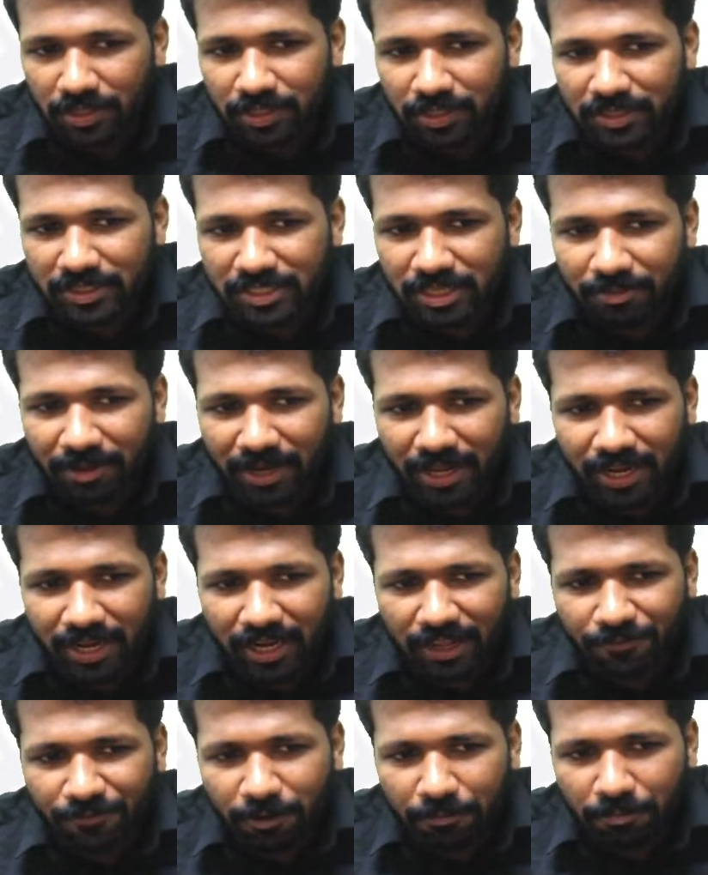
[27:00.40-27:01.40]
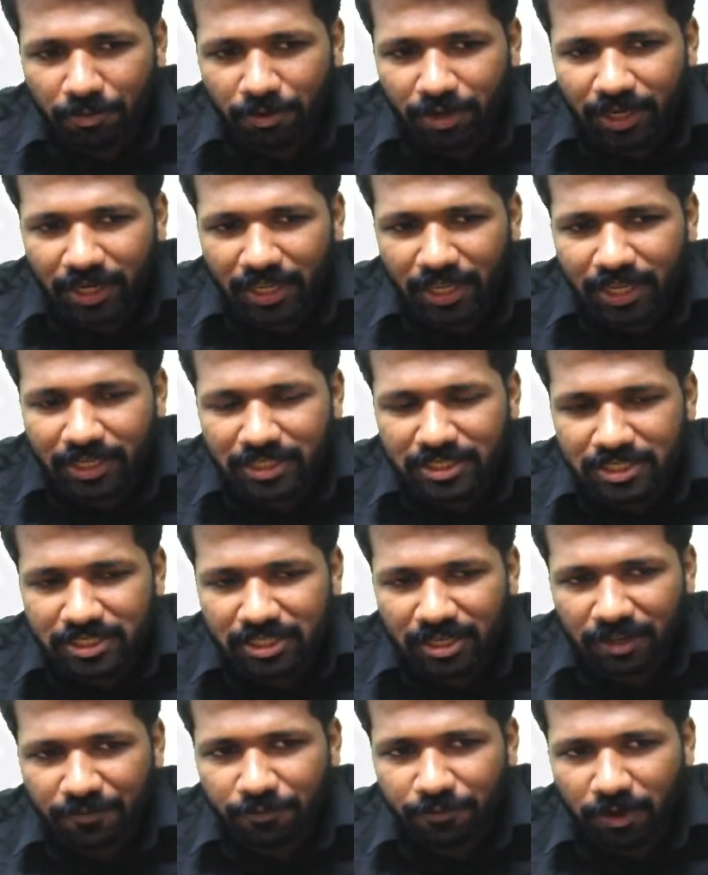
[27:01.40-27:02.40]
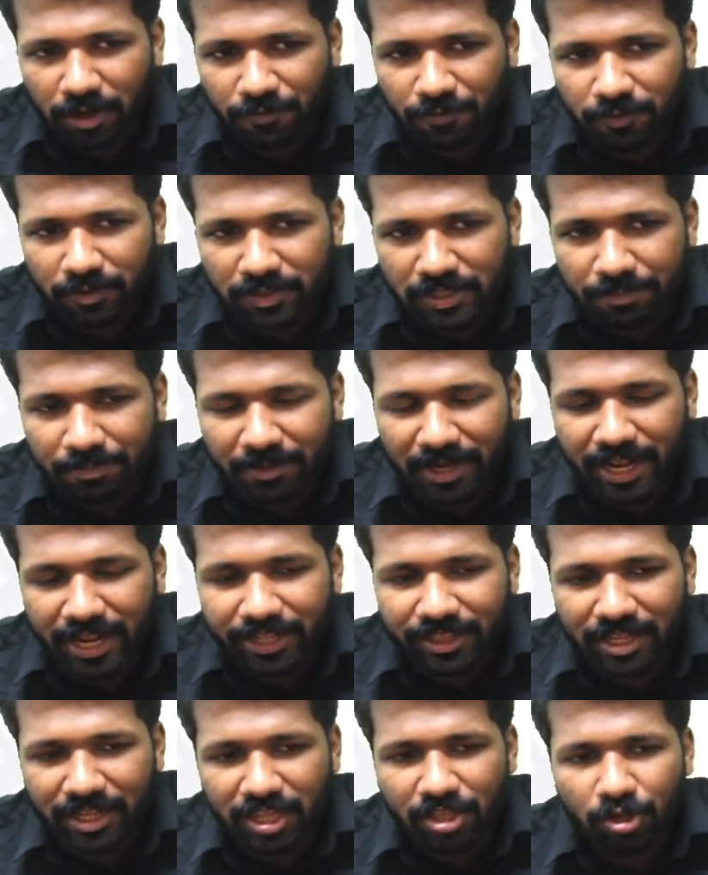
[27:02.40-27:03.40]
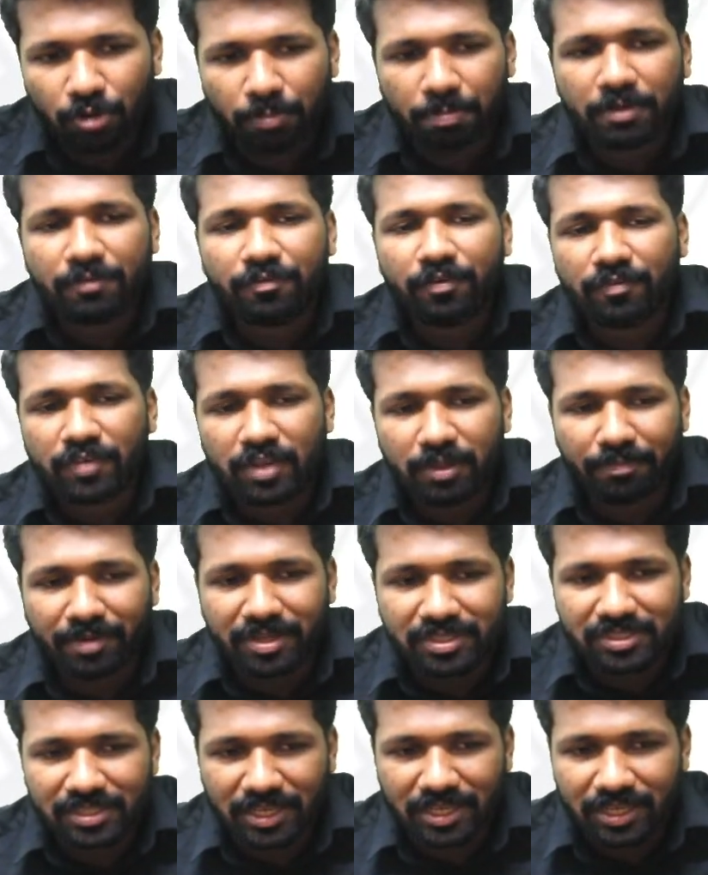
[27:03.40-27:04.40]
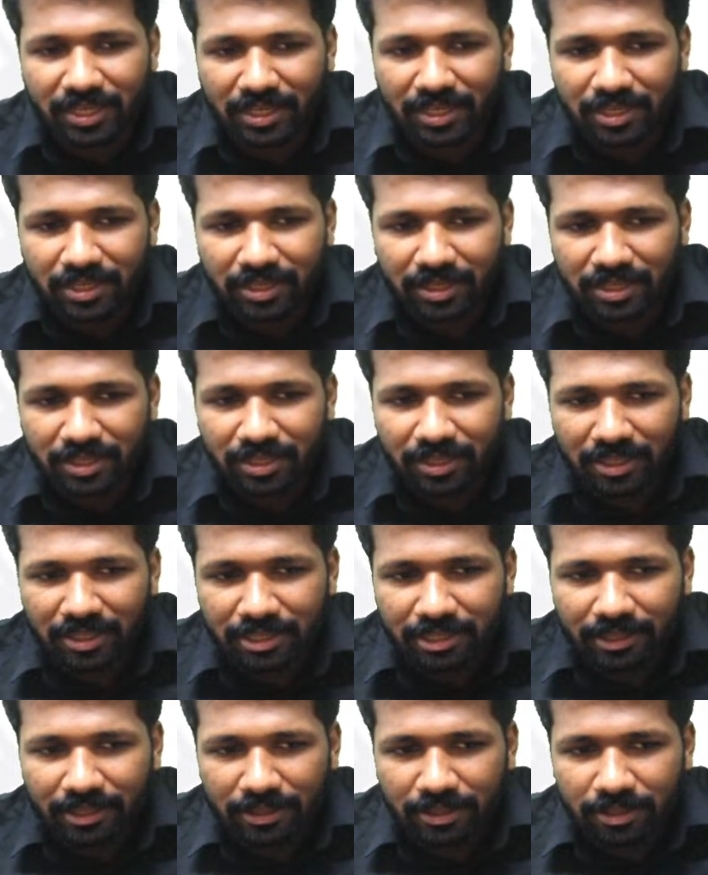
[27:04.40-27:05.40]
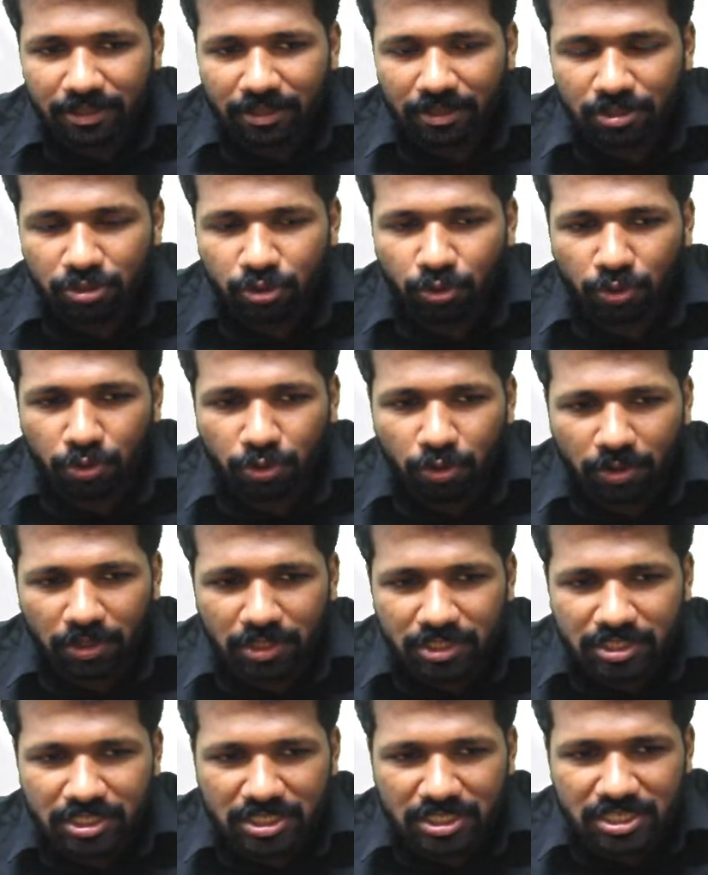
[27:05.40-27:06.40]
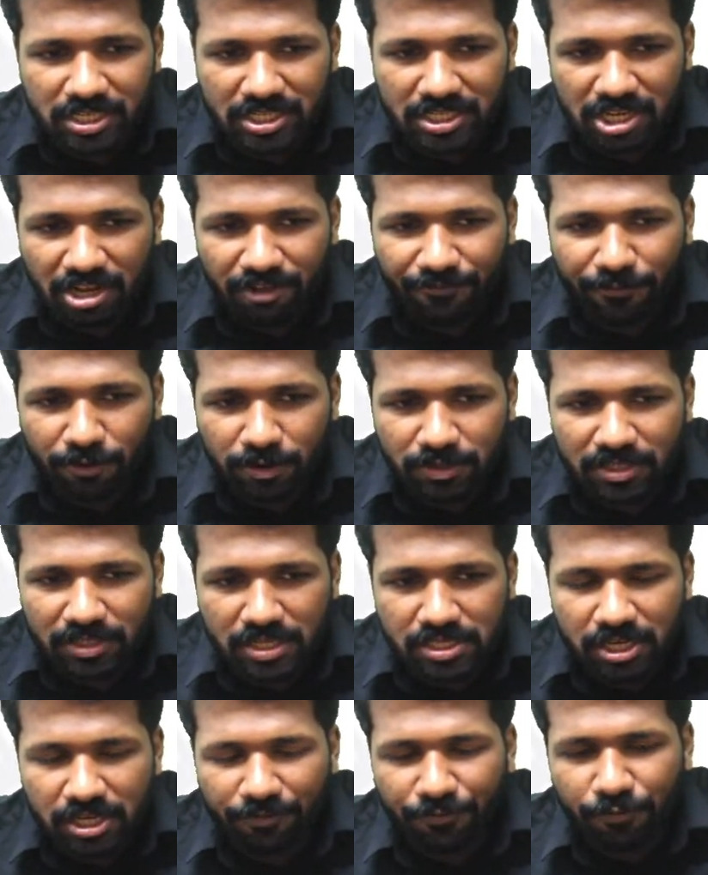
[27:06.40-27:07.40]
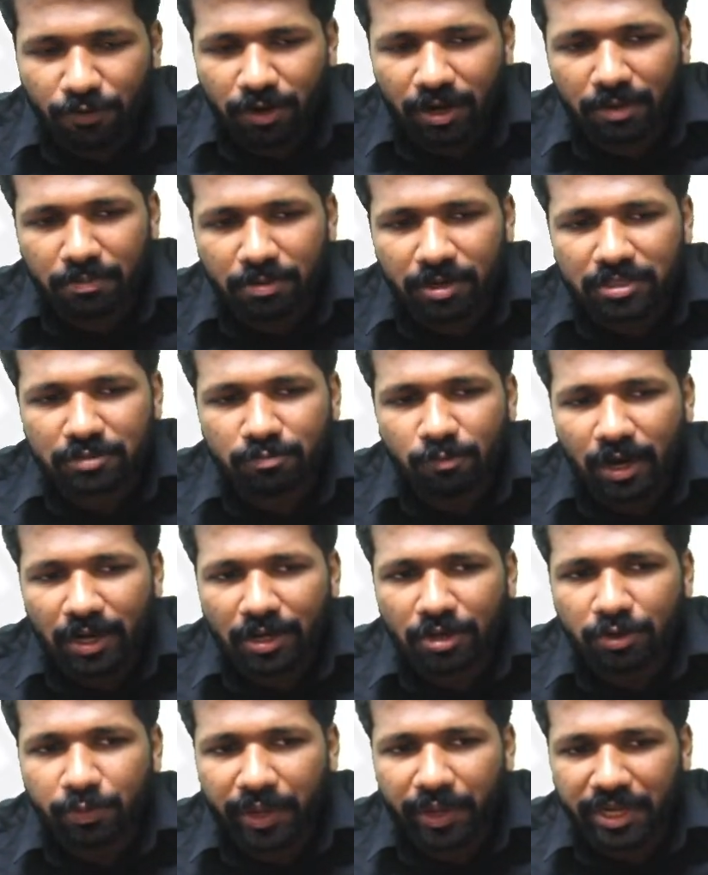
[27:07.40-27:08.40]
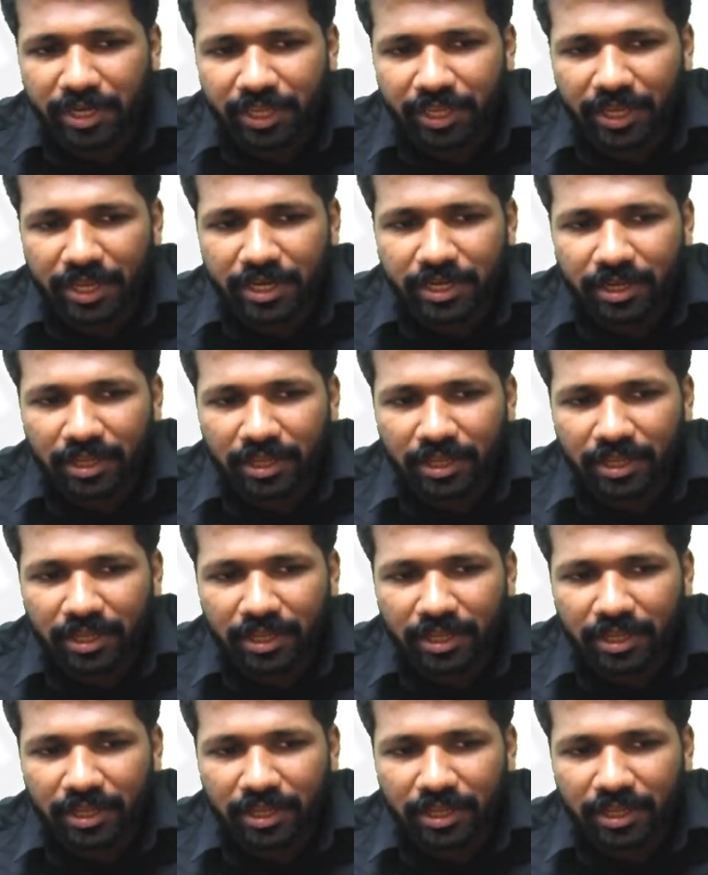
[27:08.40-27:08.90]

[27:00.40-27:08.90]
Similarly from 2864, if you subtract 3 rupee 50 paise, you know this is 64. 64 double is 128.